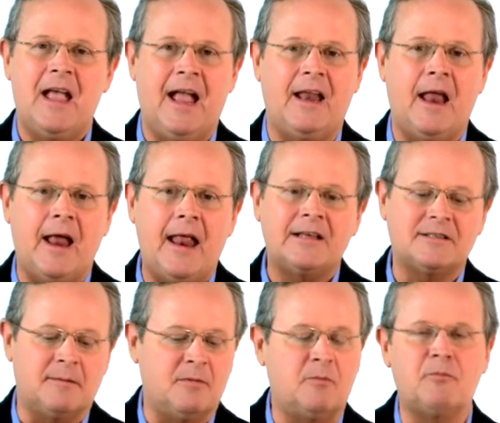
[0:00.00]
And I'd ask
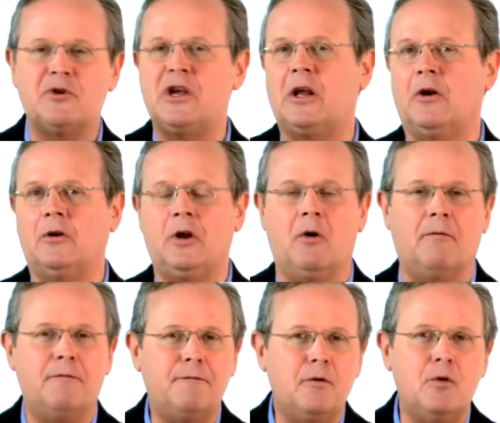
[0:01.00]
them in particular, you know,
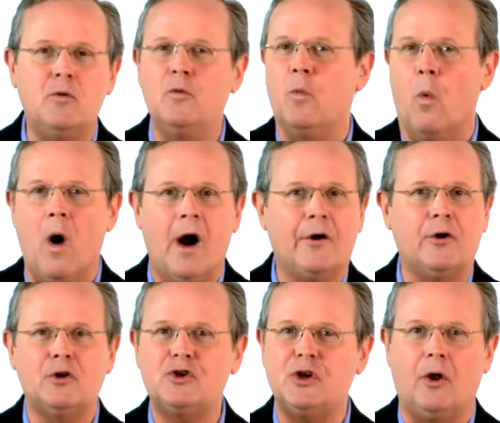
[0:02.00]
food,
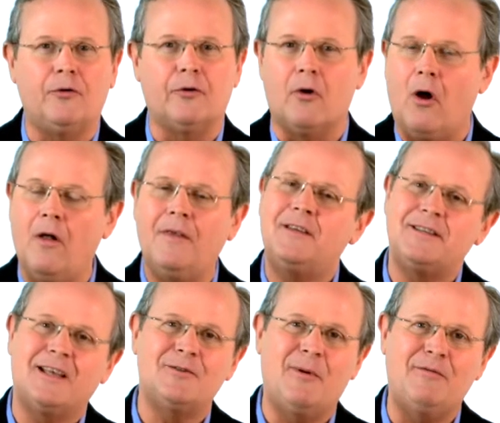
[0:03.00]
water, shelter, all these
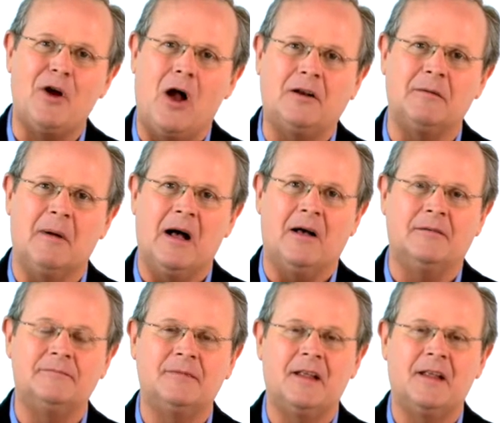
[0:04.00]
things we've talked about.